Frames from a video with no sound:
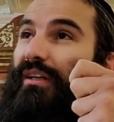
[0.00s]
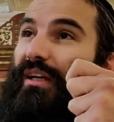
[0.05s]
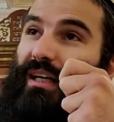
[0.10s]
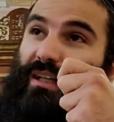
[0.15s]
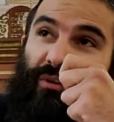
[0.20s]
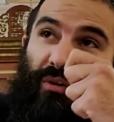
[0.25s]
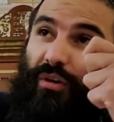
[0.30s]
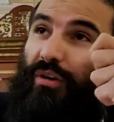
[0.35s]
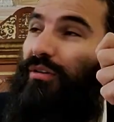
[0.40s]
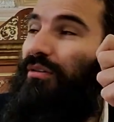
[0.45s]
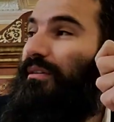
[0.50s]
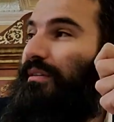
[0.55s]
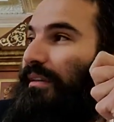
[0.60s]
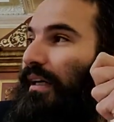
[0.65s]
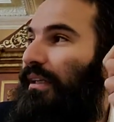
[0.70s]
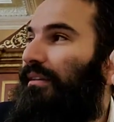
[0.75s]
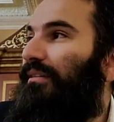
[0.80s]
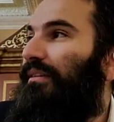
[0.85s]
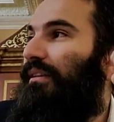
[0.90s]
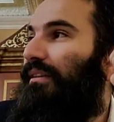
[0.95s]
at all,
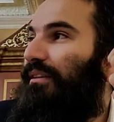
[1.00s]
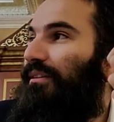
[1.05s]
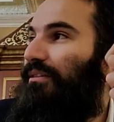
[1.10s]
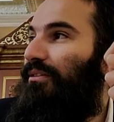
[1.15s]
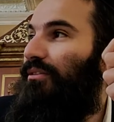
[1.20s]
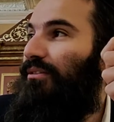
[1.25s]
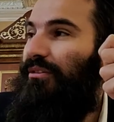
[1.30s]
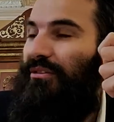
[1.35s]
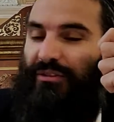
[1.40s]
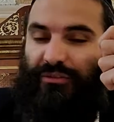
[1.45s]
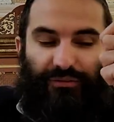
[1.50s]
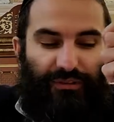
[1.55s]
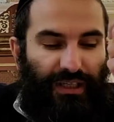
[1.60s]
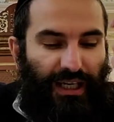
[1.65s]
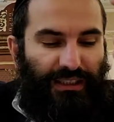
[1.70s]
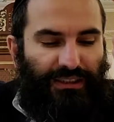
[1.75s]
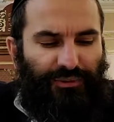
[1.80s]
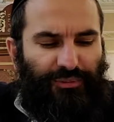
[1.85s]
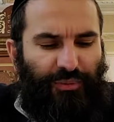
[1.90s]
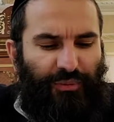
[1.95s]
nothing,
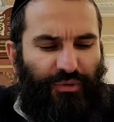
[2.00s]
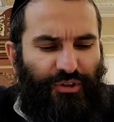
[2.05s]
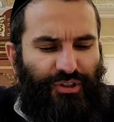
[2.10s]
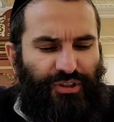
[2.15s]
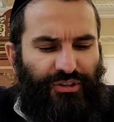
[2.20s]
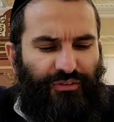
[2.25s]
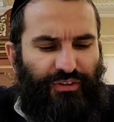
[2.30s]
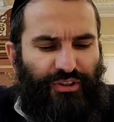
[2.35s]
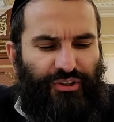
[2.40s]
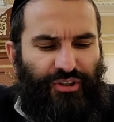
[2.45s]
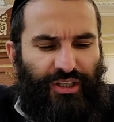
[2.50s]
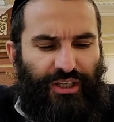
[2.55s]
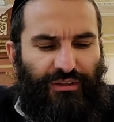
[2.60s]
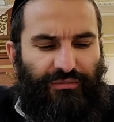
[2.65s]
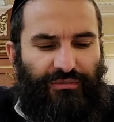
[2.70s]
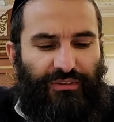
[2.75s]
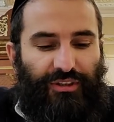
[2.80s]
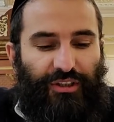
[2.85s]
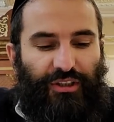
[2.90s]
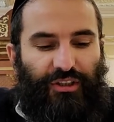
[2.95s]
without the permission of
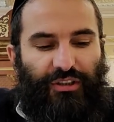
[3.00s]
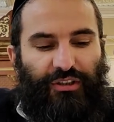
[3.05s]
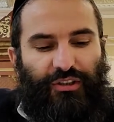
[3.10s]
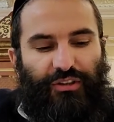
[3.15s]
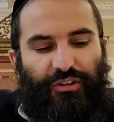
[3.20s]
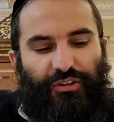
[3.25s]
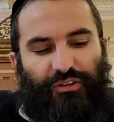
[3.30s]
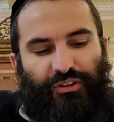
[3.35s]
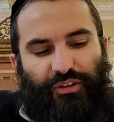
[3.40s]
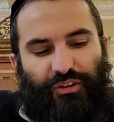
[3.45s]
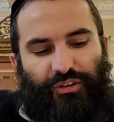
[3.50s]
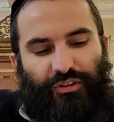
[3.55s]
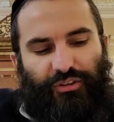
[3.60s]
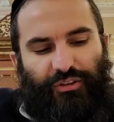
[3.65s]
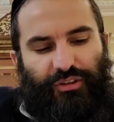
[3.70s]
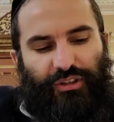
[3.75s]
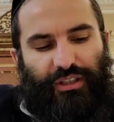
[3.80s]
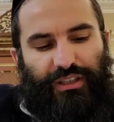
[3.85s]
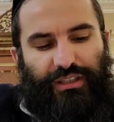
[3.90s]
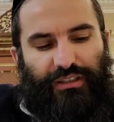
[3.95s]
Hashem,
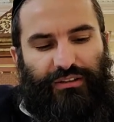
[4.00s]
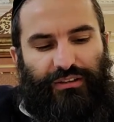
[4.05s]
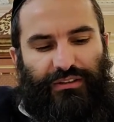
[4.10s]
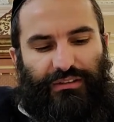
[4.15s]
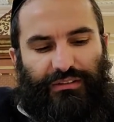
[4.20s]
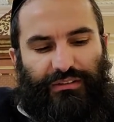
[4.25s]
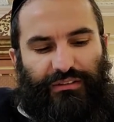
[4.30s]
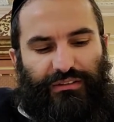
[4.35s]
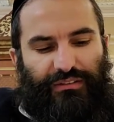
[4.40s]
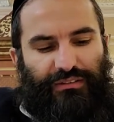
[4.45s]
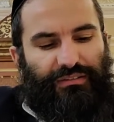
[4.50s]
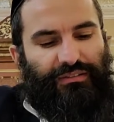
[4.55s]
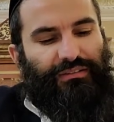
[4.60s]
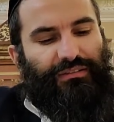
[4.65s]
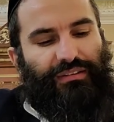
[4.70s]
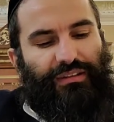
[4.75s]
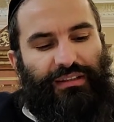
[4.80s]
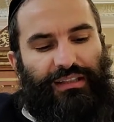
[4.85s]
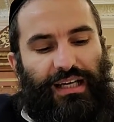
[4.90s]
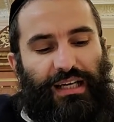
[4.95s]
so he'll...
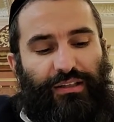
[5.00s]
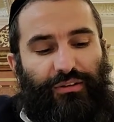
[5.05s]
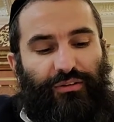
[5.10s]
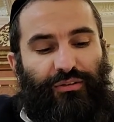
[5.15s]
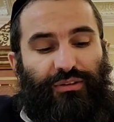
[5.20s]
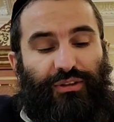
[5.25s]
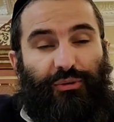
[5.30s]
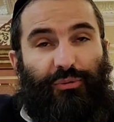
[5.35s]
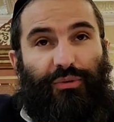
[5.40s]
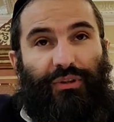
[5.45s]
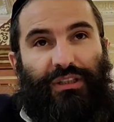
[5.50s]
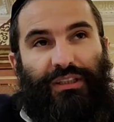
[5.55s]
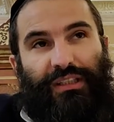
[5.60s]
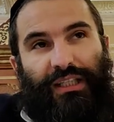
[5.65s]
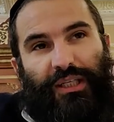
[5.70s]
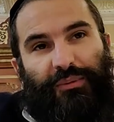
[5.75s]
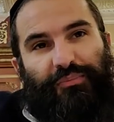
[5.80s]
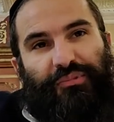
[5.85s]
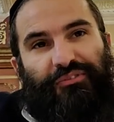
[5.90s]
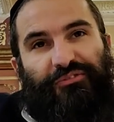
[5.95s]
Not only will he
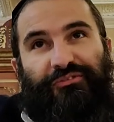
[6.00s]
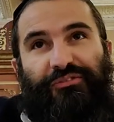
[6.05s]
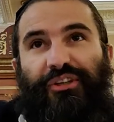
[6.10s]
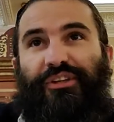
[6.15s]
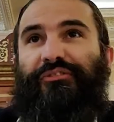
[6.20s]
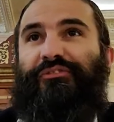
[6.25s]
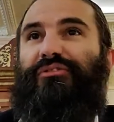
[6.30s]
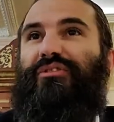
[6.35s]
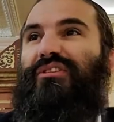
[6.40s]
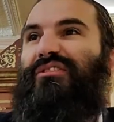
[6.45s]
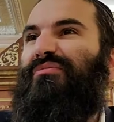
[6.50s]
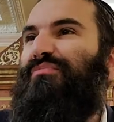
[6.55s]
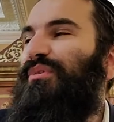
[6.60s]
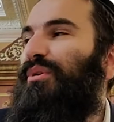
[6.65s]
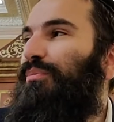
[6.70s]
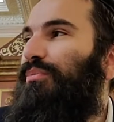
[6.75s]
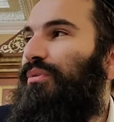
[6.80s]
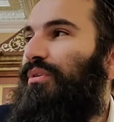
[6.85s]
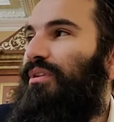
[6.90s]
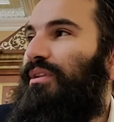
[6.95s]
not be fearful of
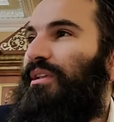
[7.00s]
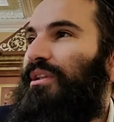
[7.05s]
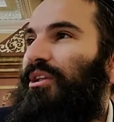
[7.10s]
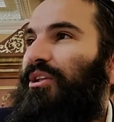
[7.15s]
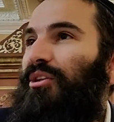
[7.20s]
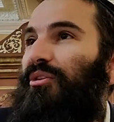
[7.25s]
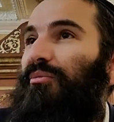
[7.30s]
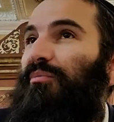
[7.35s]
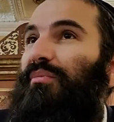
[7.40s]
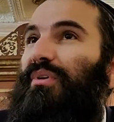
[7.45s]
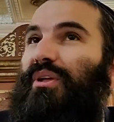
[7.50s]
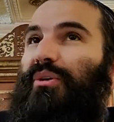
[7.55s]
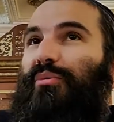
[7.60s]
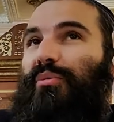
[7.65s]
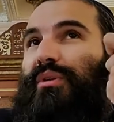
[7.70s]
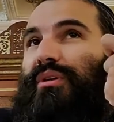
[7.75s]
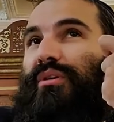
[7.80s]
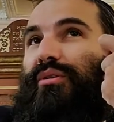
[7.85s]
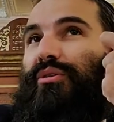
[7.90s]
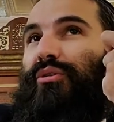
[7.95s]
people, but he
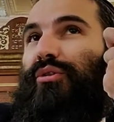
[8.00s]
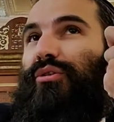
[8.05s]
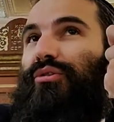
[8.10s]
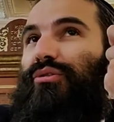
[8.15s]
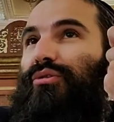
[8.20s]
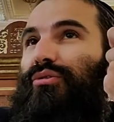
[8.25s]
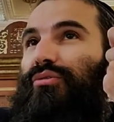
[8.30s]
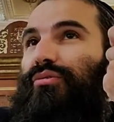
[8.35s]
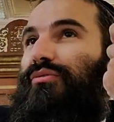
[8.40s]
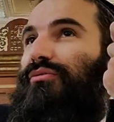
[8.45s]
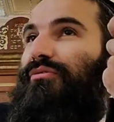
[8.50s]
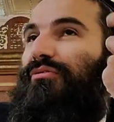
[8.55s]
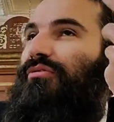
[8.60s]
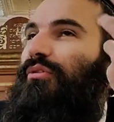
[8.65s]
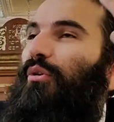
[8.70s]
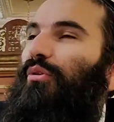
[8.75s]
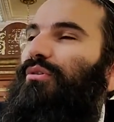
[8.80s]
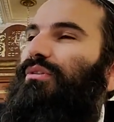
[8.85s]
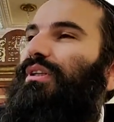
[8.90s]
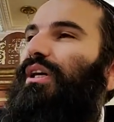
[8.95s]
wouldn't look
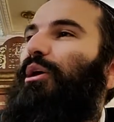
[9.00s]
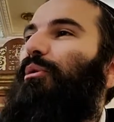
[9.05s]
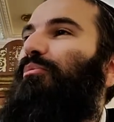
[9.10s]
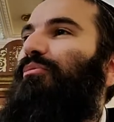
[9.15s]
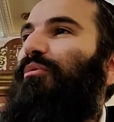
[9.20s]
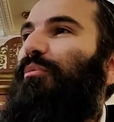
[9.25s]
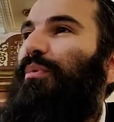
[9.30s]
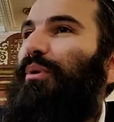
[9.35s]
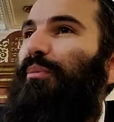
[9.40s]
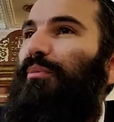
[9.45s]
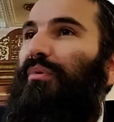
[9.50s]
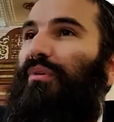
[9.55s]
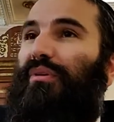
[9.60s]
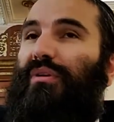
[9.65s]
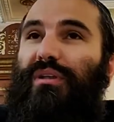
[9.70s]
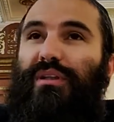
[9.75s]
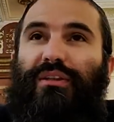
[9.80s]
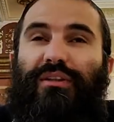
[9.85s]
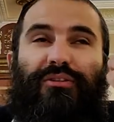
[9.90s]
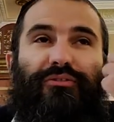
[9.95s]
forward to help for
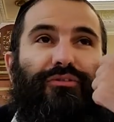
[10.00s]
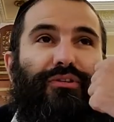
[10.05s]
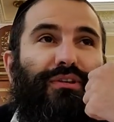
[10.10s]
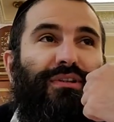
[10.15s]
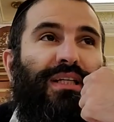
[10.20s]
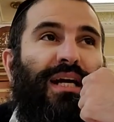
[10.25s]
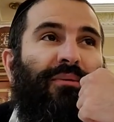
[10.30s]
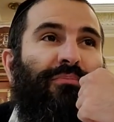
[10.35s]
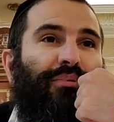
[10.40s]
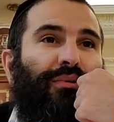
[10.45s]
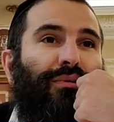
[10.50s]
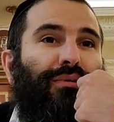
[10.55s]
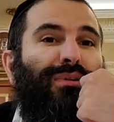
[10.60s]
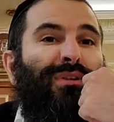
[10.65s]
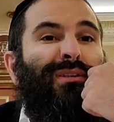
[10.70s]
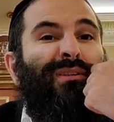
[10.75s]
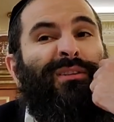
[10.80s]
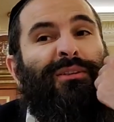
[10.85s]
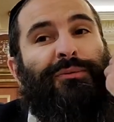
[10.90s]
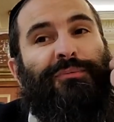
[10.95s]
people. For example,
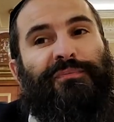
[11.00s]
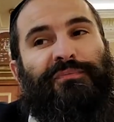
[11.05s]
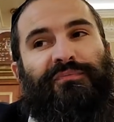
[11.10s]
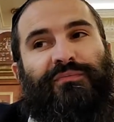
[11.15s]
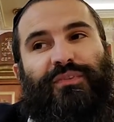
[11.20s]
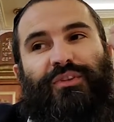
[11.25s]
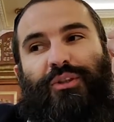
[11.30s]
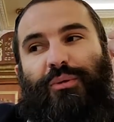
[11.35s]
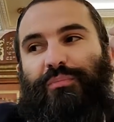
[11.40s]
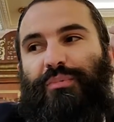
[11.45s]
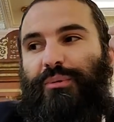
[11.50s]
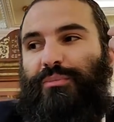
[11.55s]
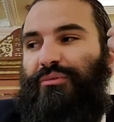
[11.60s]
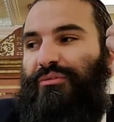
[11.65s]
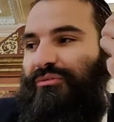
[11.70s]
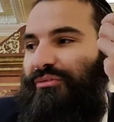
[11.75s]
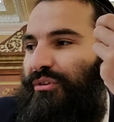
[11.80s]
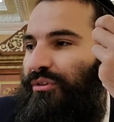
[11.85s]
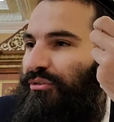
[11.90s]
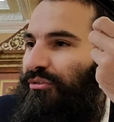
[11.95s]
some
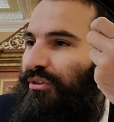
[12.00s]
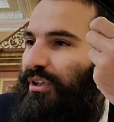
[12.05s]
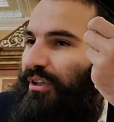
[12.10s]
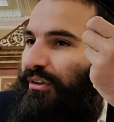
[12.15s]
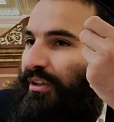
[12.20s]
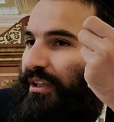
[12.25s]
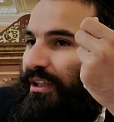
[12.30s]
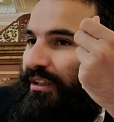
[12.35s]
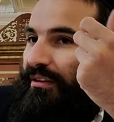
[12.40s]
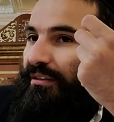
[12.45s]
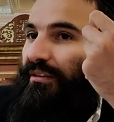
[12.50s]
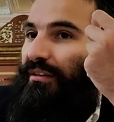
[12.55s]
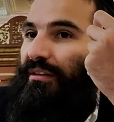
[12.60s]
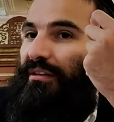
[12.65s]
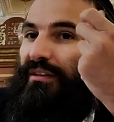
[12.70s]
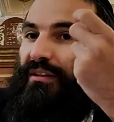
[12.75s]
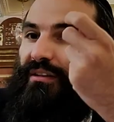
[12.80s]
people feel very